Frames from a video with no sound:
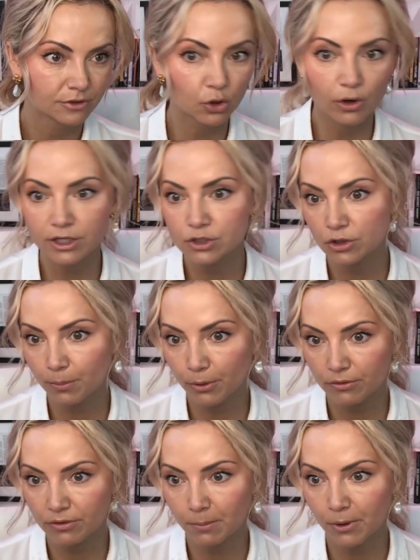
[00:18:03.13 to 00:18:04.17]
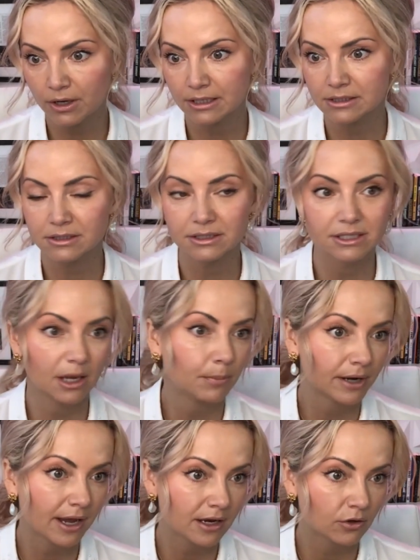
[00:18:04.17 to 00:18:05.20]
going to the birthday parties. Keep
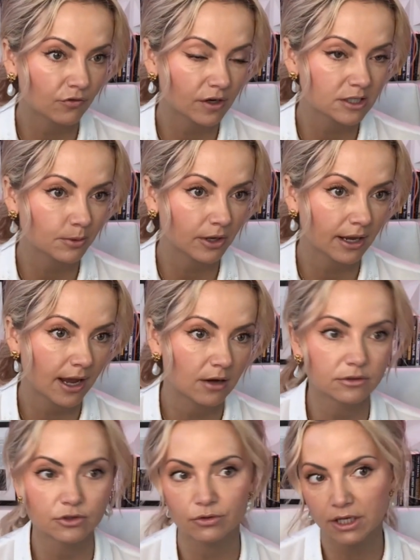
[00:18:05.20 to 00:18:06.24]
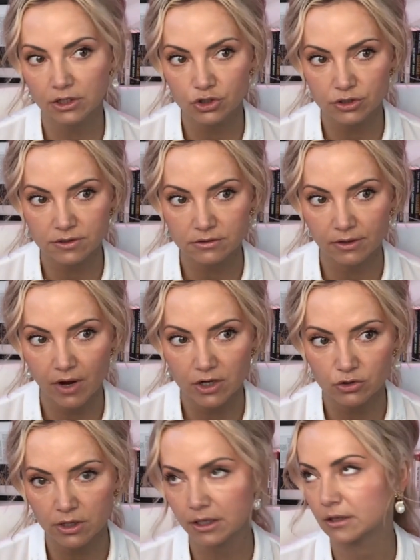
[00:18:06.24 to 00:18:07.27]
an eye on their Facebook accounts. Their kid just
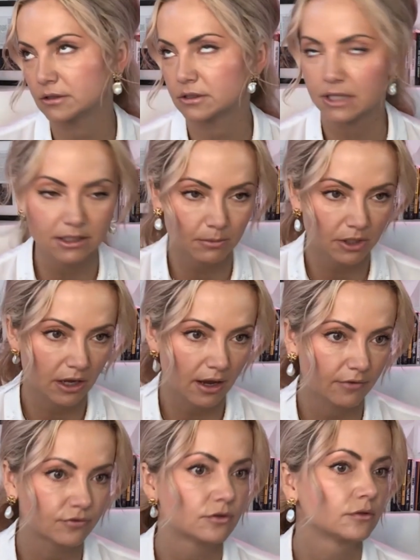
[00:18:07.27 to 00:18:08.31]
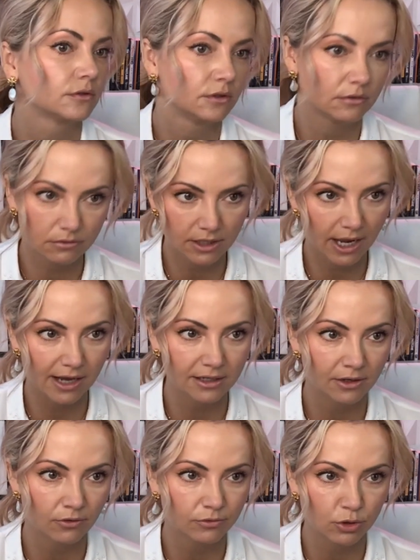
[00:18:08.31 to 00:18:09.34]
graduated. Send them a gift. They had
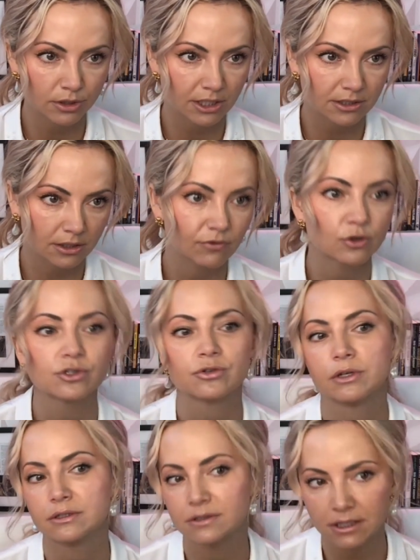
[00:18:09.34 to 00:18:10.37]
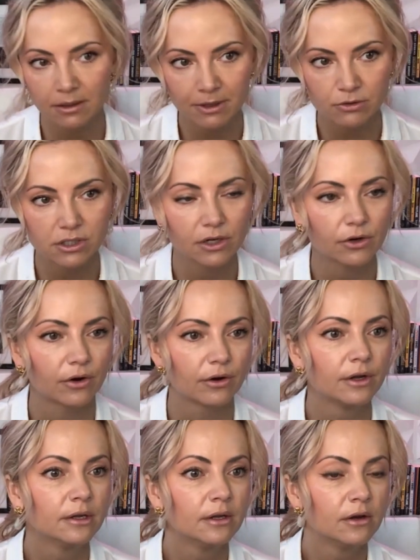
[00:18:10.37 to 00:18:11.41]
their twentieth anniversary. Send them out to dinner,
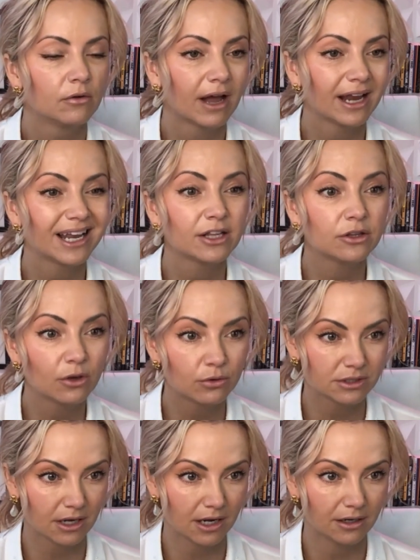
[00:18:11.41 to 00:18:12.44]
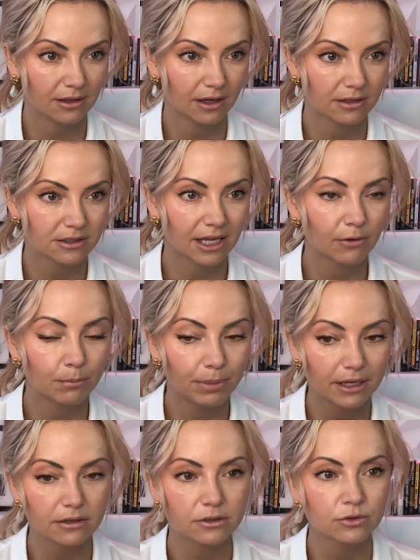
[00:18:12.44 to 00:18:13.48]
right? Like those kind of things. Like
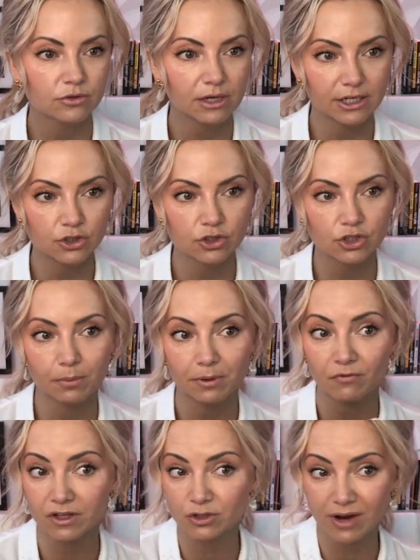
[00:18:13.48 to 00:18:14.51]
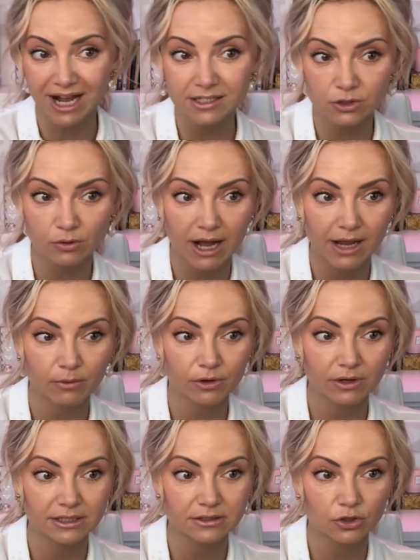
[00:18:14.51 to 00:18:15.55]
build those relationships. If it's your S O I where
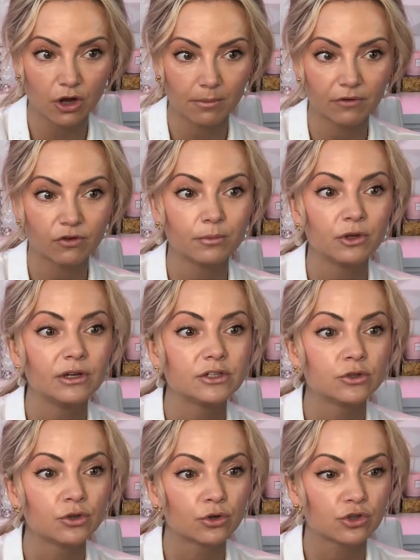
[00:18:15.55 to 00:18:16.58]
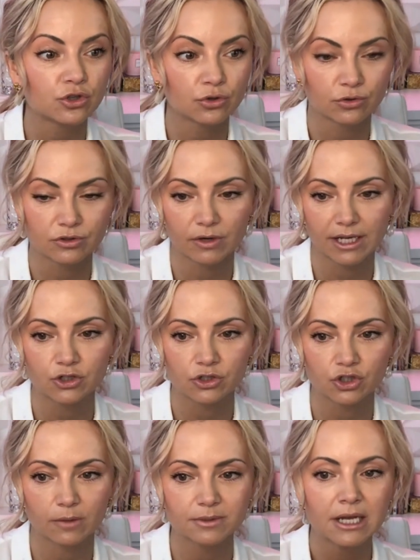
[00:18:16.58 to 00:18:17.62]
your leads are coming from, you need to nurture those
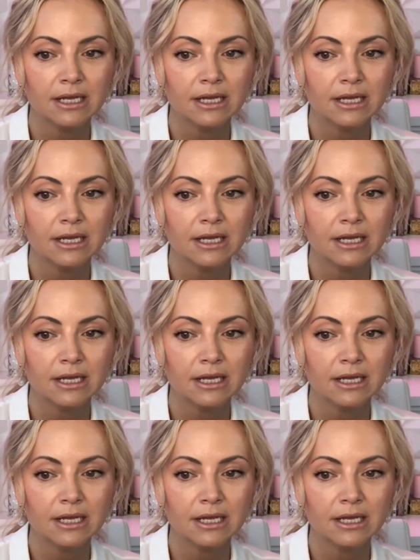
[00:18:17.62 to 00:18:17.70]
relationships.